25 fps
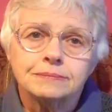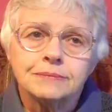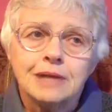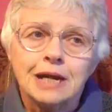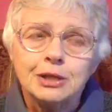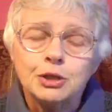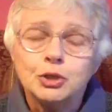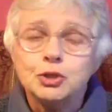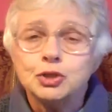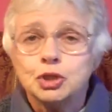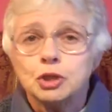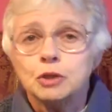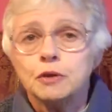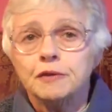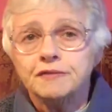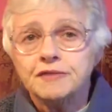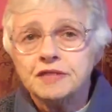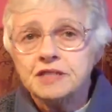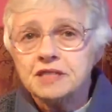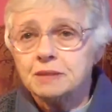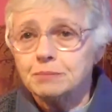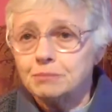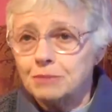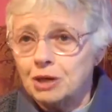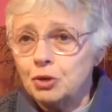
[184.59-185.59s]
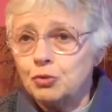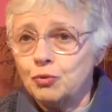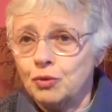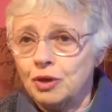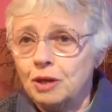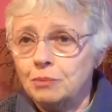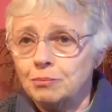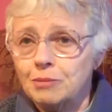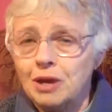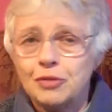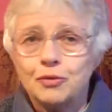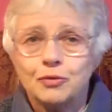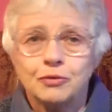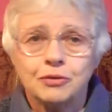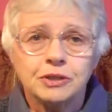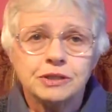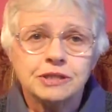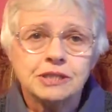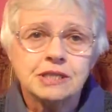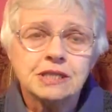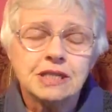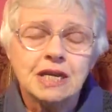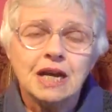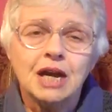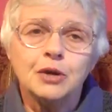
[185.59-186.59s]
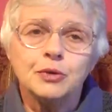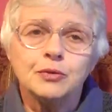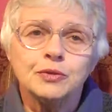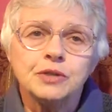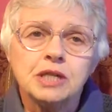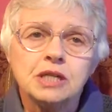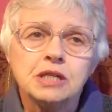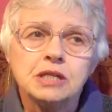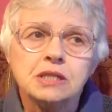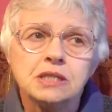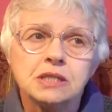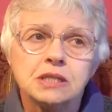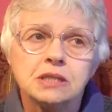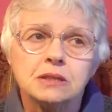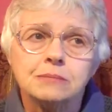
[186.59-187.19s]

I used to go visit my grandmother on Saturdays,